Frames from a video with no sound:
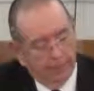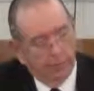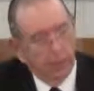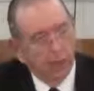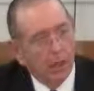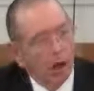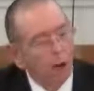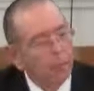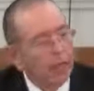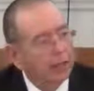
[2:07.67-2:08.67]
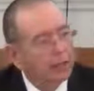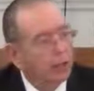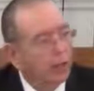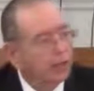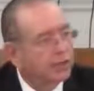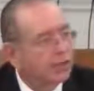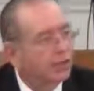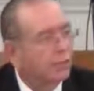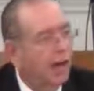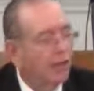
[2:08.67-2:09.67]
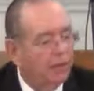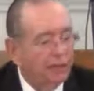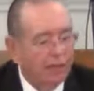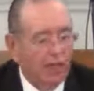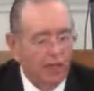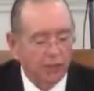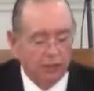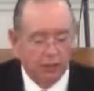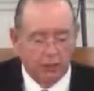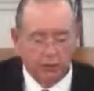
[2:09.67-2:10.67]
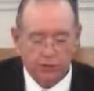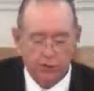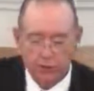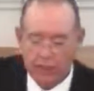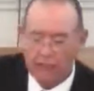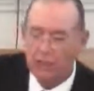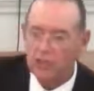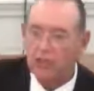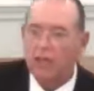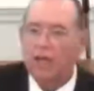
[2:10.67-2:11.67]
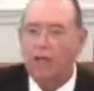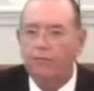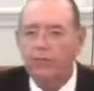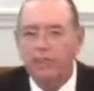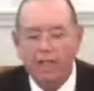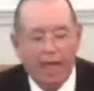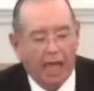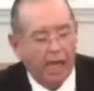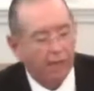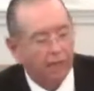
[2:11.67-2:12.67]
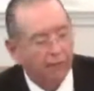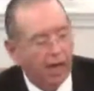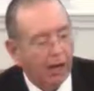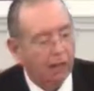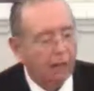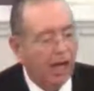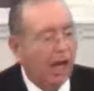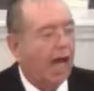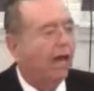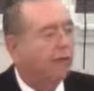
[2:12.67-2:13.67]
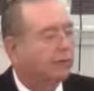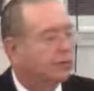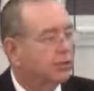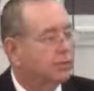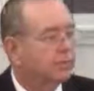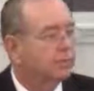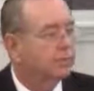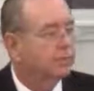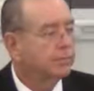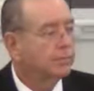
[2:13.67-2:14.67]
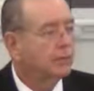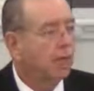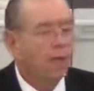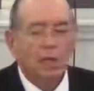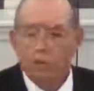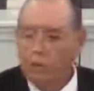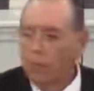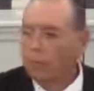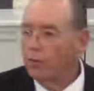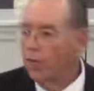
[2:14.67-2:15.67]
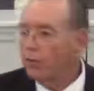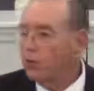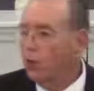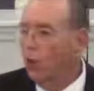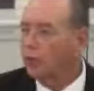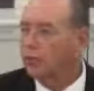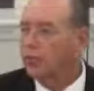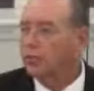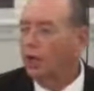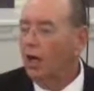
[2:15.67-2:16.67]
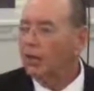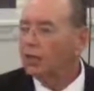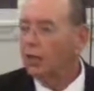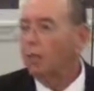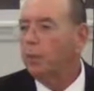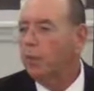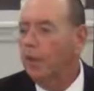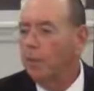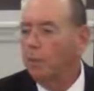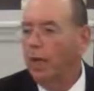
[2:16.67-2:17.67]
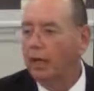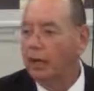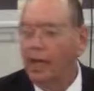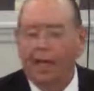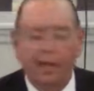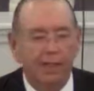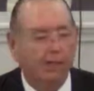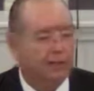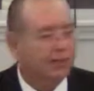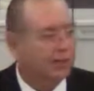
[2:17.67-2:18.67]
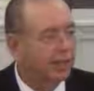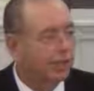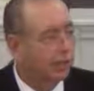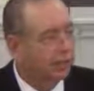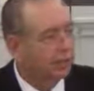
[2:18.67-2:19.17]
We all make choices by the dozens each and every day of our lives. Some of those choices are simple and mundane. Let's see, what